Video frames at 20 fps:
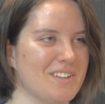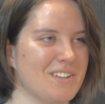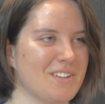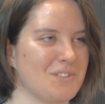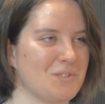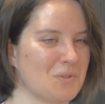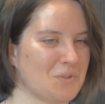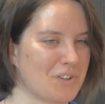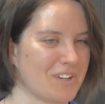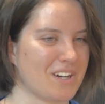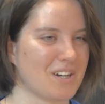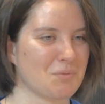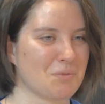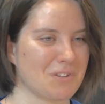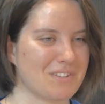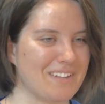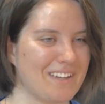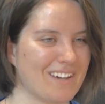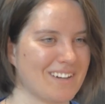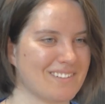don't care about
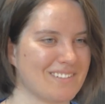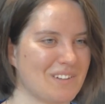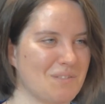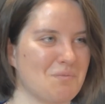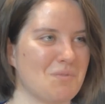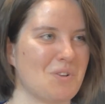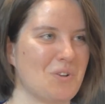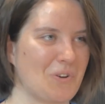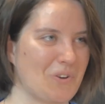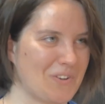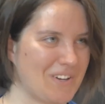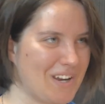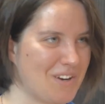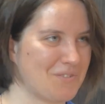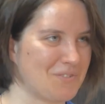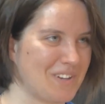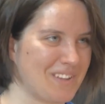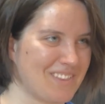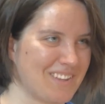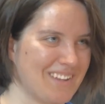the exam, learn
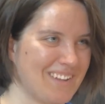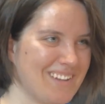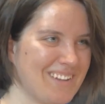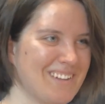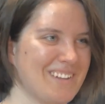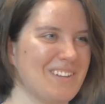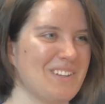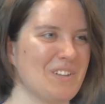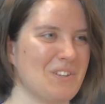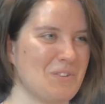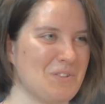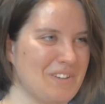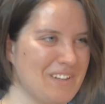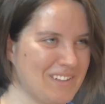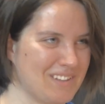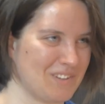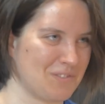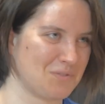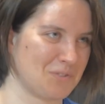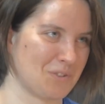everything, you need
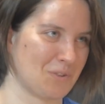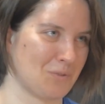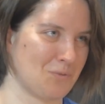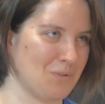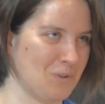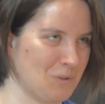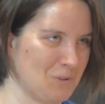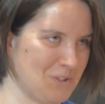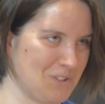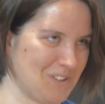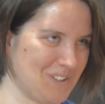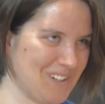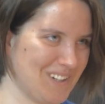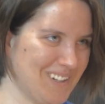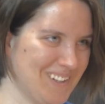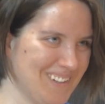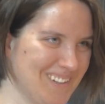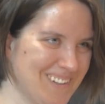it for the future.